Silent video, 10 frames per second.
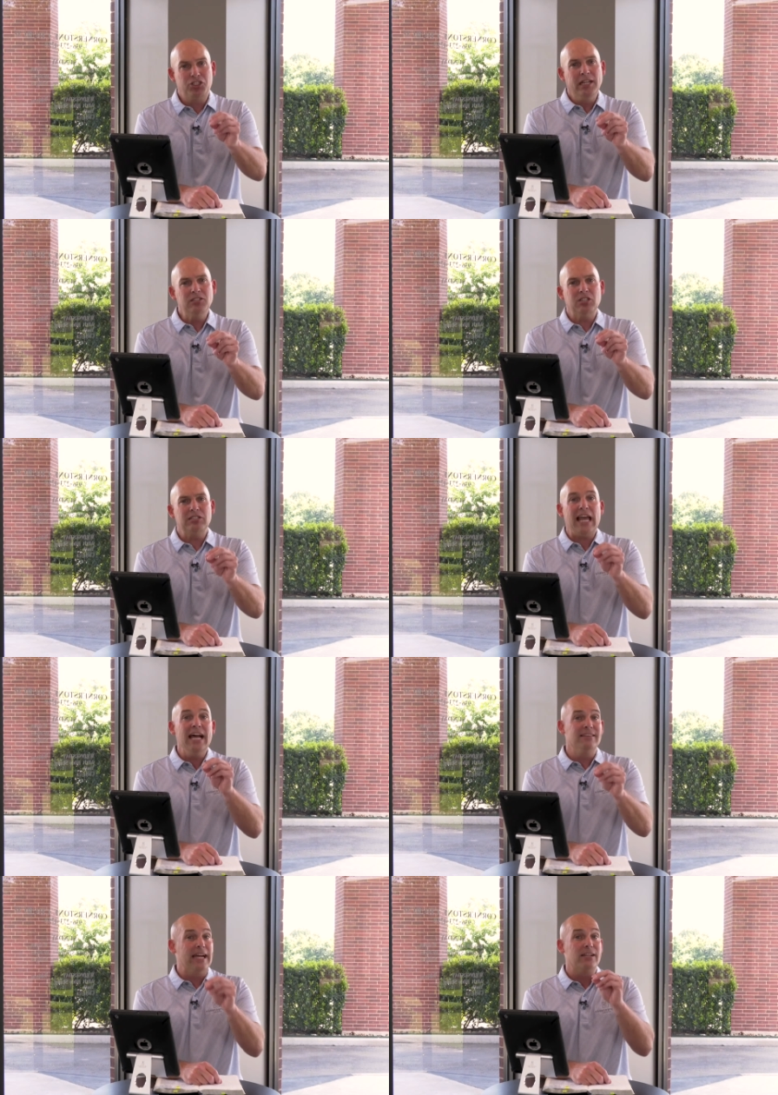Jesus
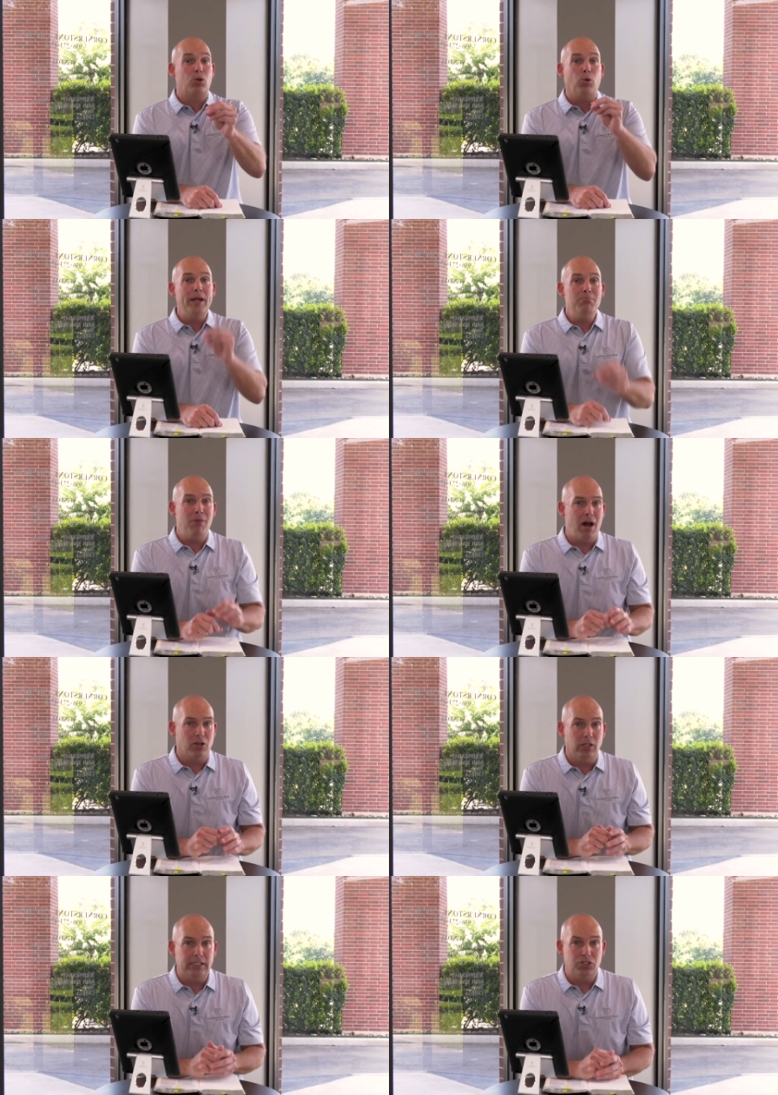had that great
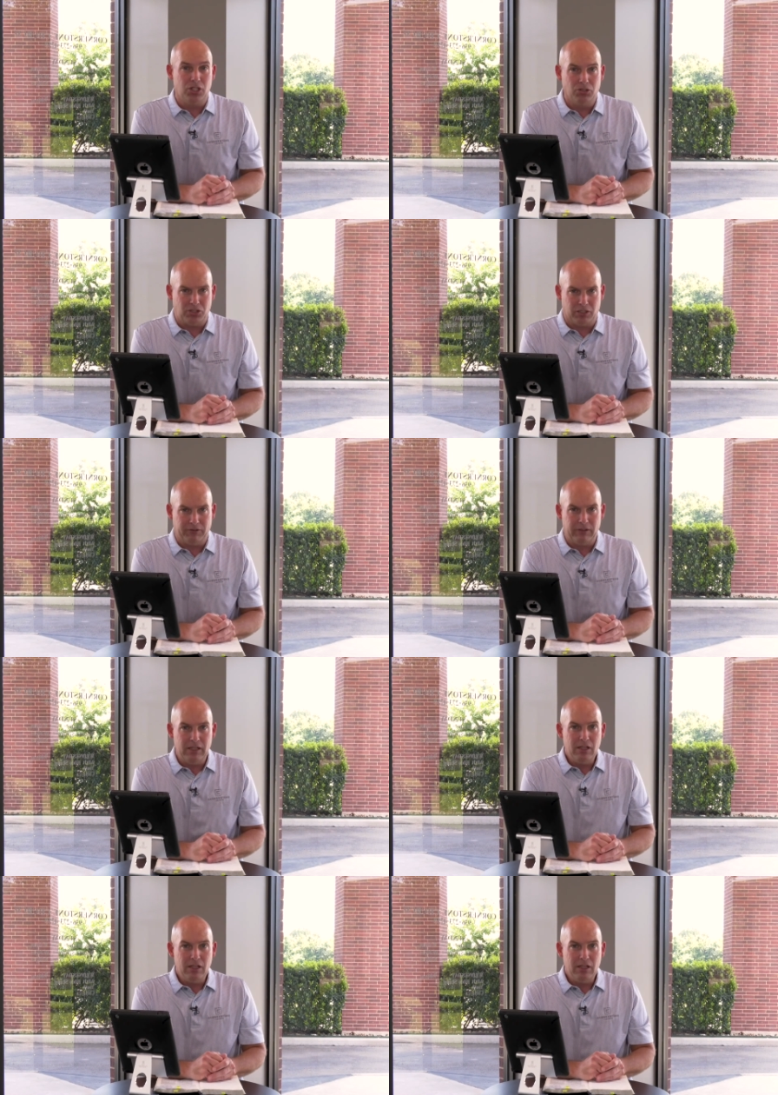model in Joseph